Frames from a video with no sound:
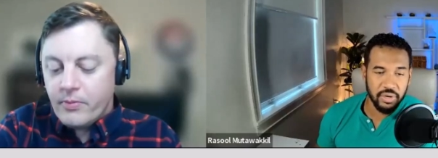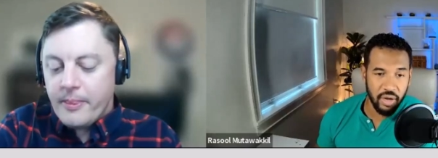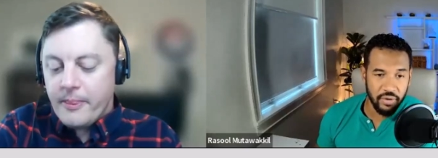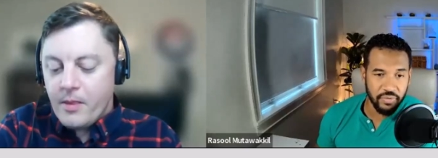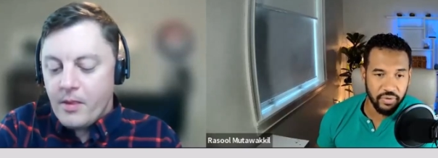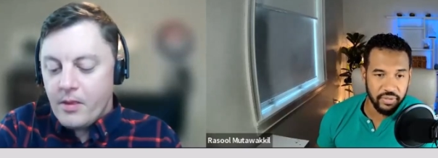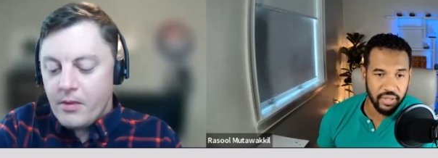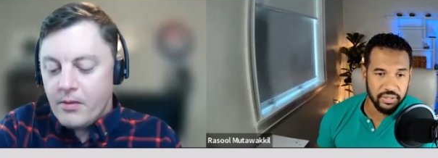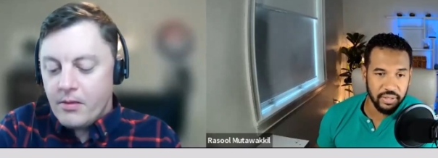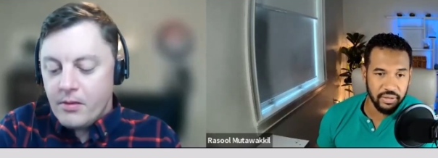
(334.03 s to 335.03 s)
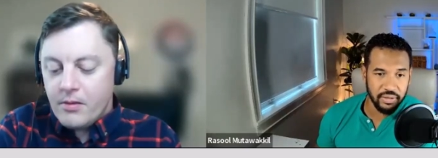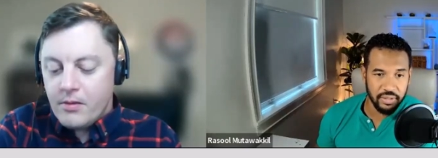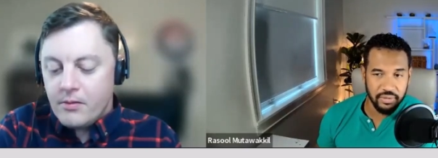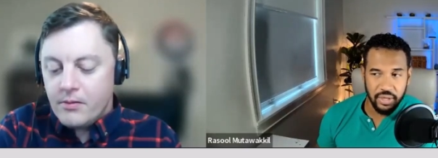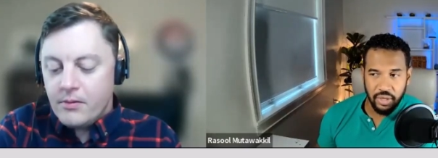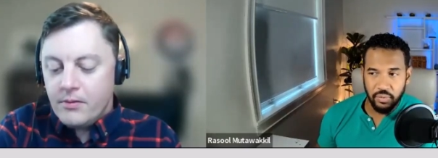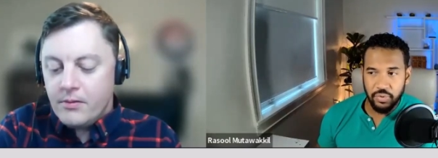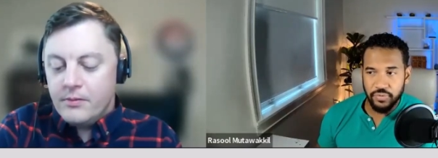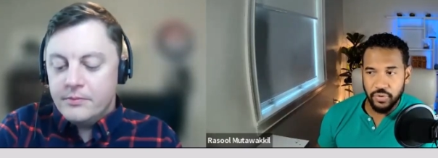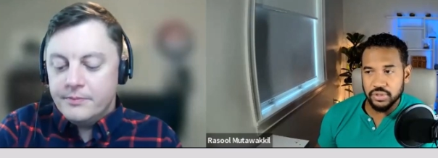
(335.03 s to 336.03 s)
Speaker 1: an offer on that deal. And and
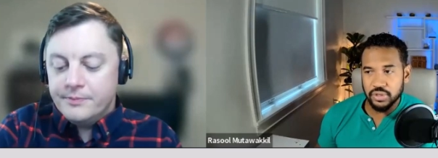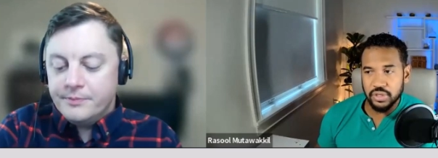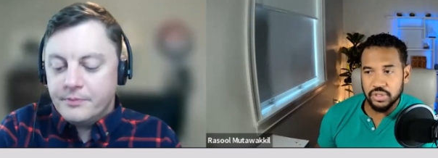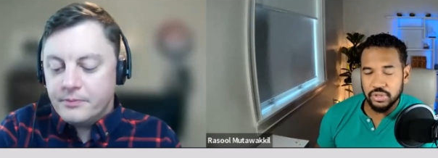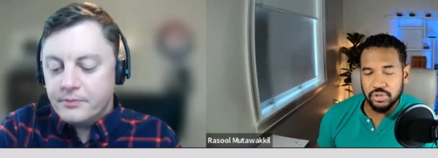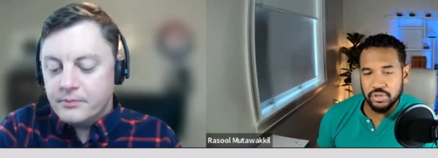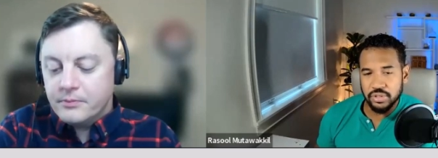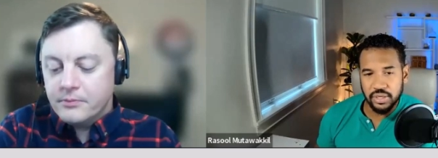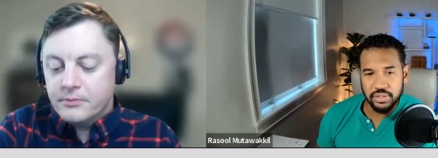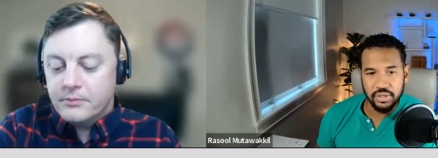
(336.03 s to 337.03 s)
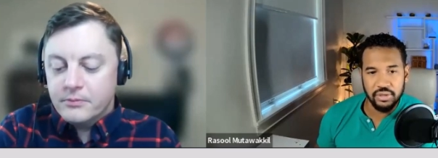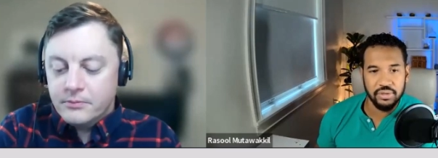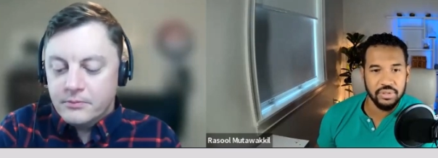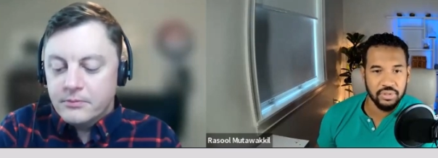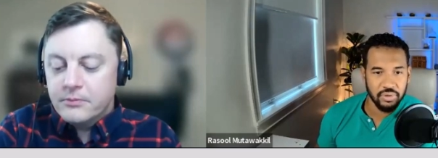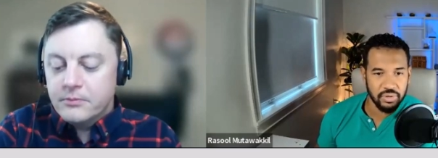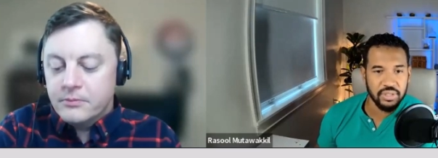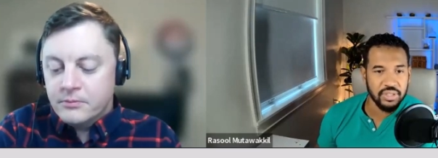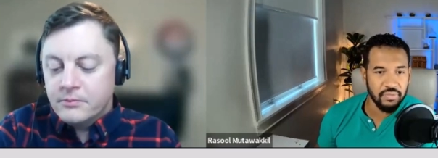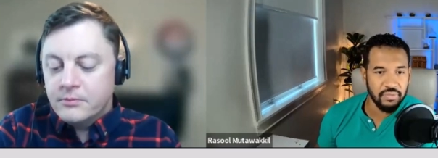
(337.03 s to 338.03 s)
we focus on institutional size deals, 30 to
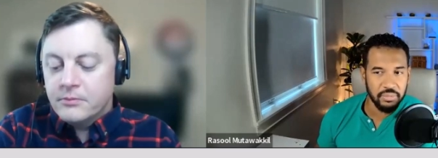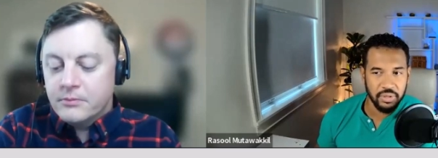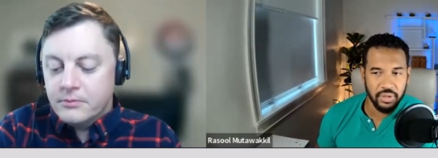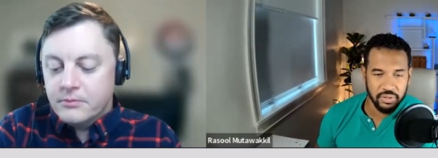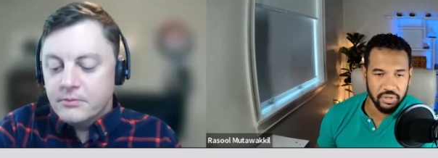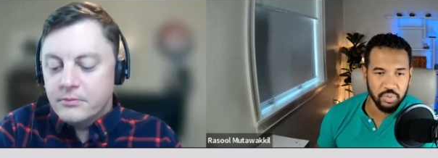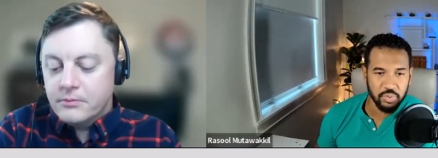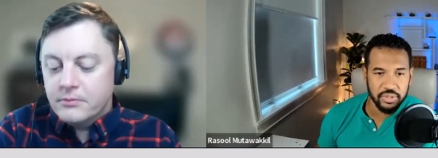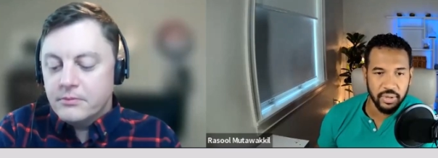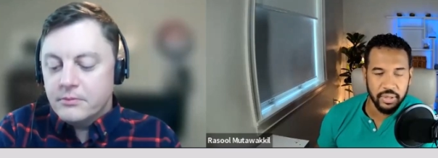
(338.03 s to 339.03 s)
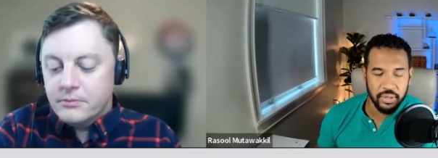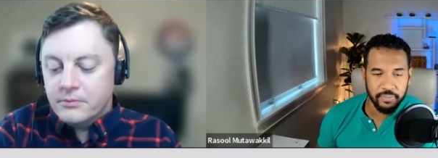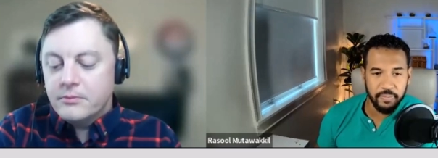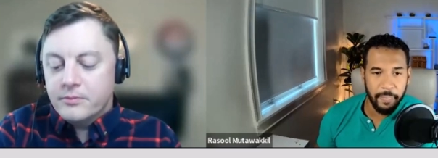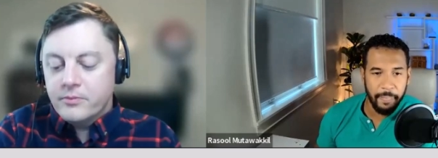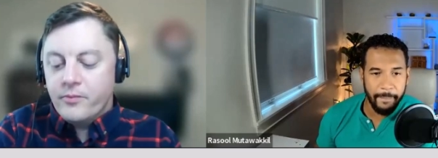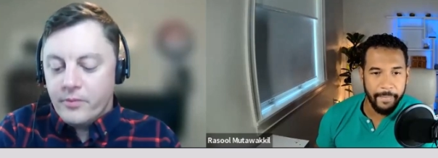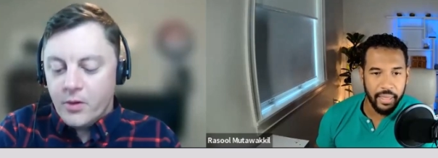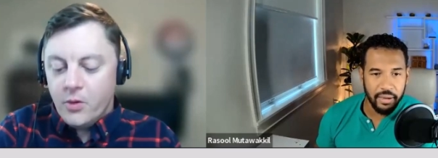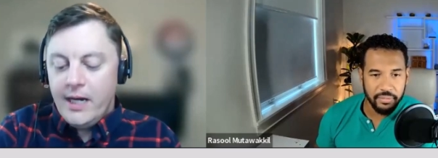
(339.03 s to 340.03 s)
70 million is our sweet spot.
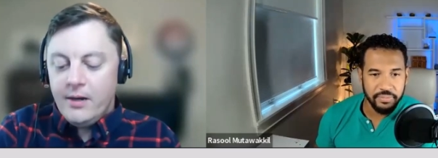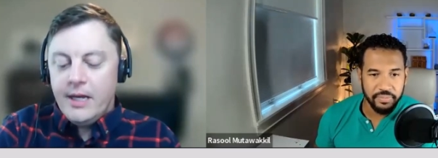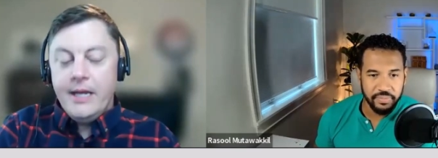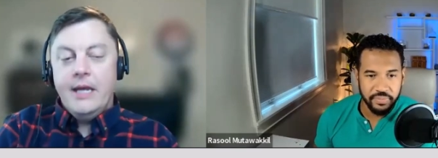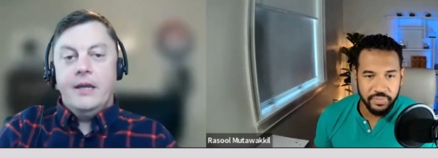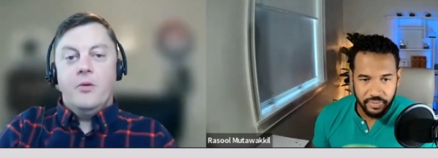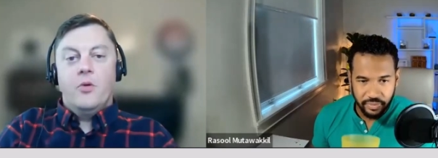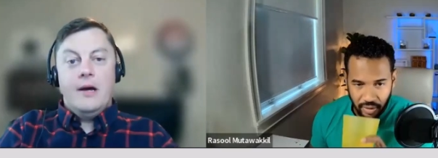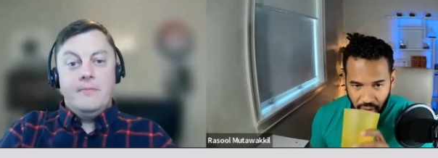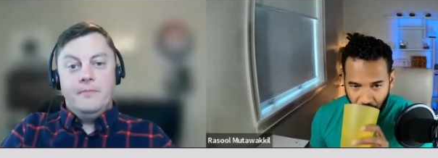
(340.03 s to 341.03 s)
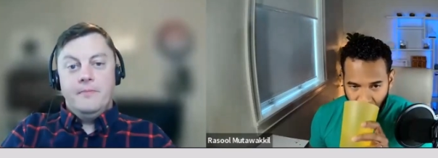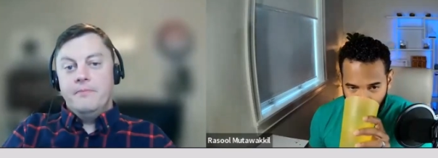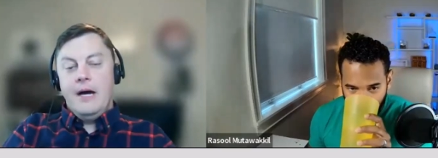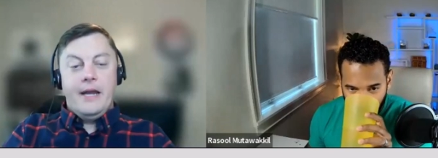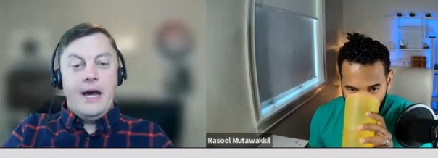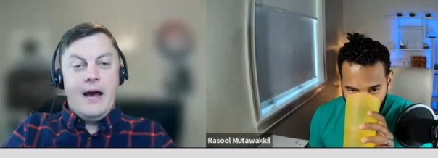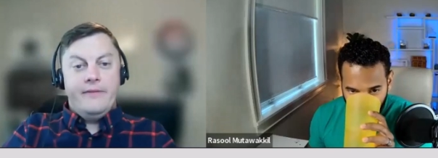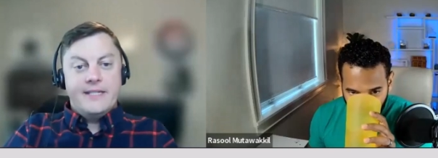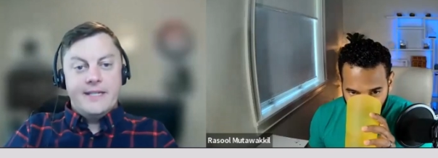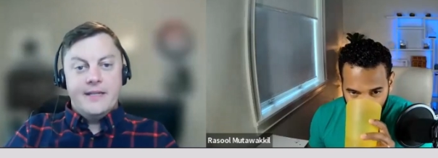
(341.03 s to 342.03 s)
Speaker 2: Wow, and, and, um, and
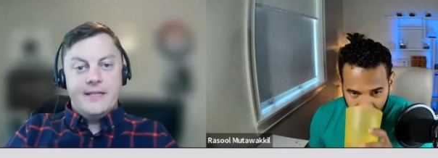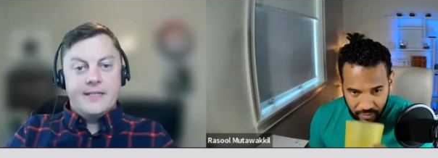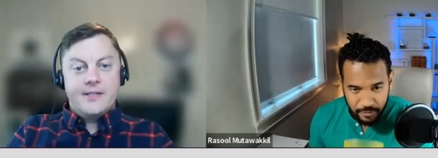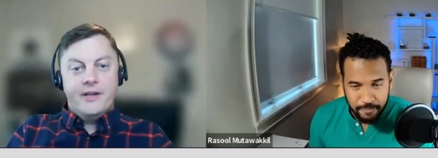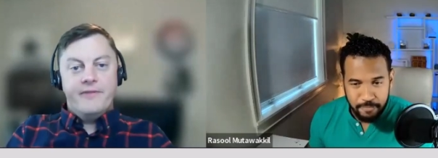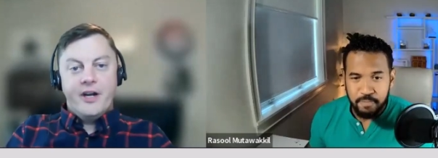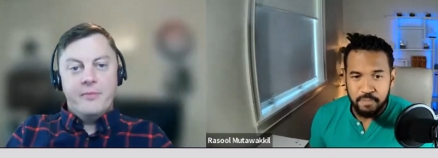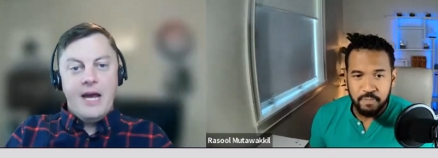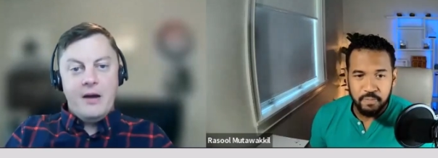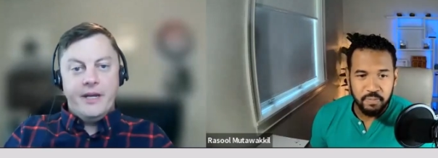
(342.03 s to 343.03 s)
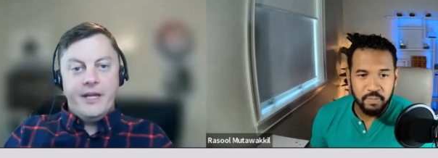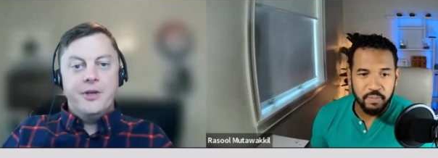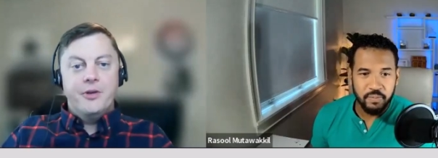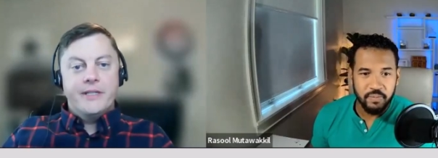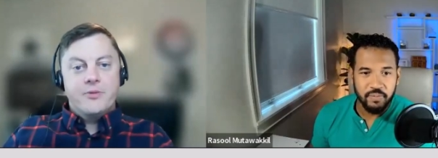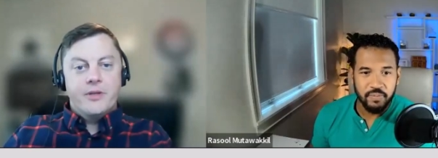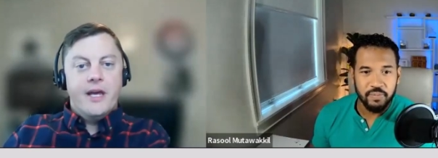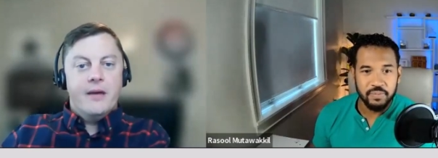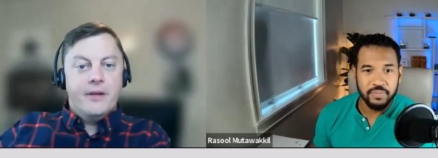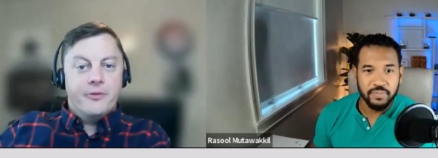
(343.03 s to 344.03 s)
obviously this is going to vary, but how many units would
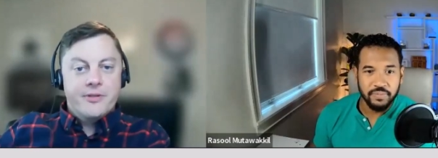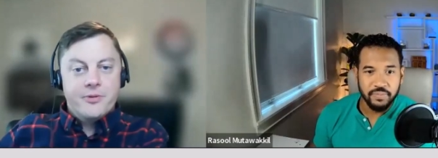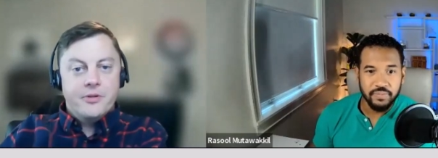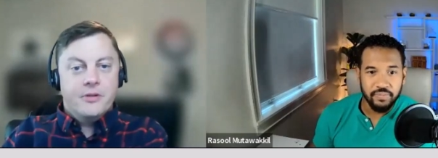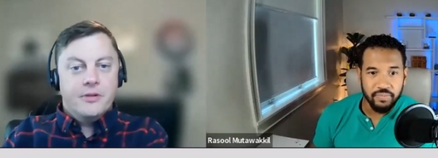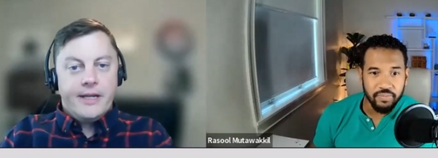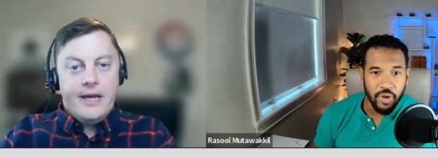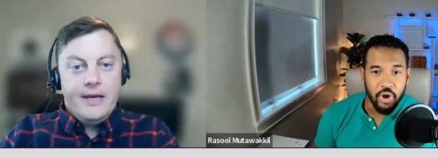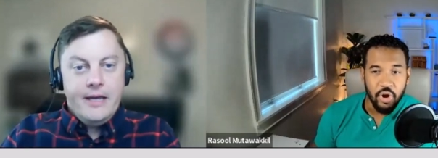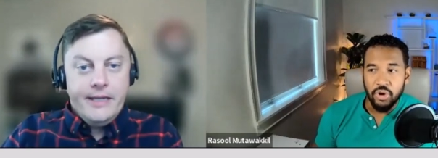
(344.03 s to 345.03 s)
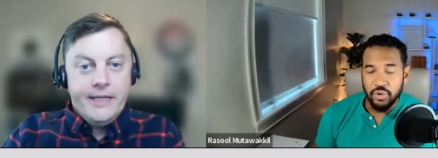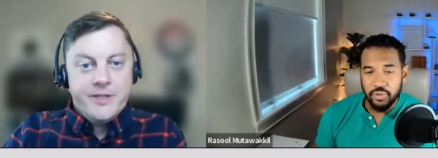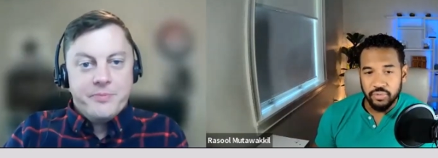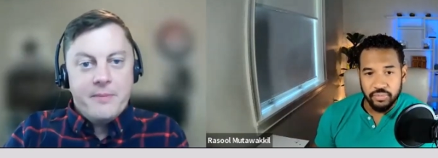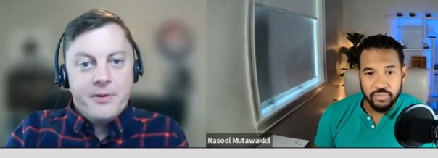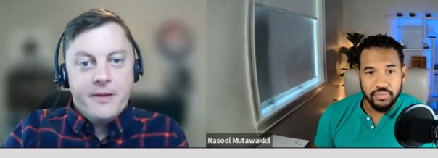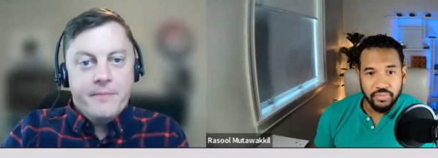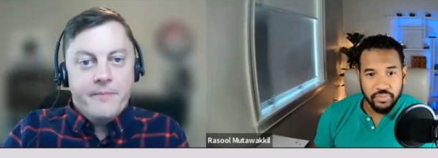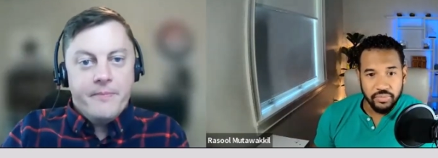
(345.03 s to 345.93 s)
that be, Rasool? Like at, at each property?